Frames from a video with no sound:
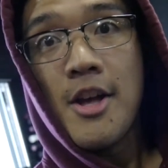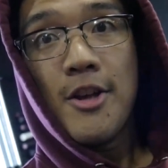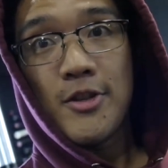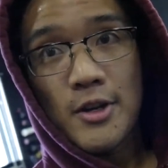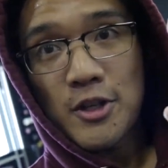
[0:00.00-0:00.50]

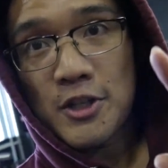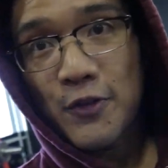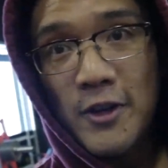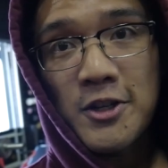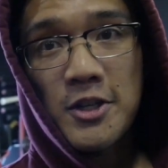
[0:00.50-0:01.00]
So I just
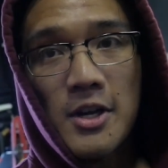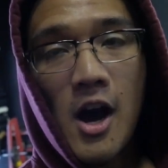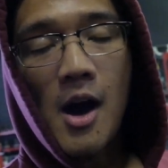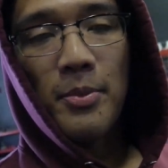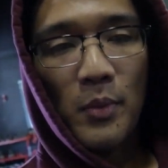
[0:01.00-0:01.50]
finished
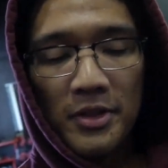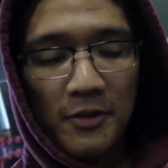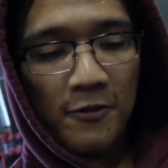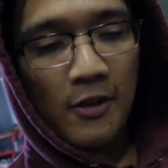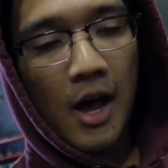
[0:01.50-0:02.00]
up with
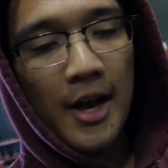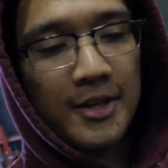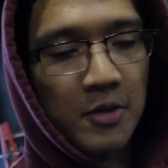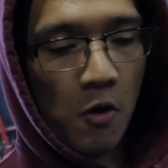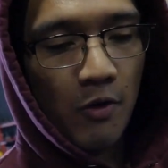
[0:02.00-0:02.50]
the
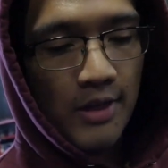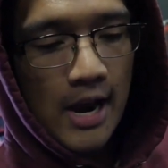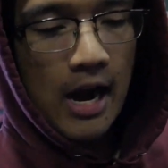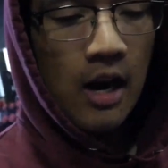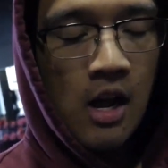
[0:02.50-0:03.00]
flies over
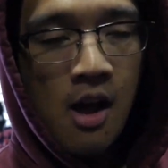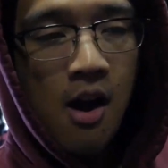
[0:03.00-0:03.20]
there.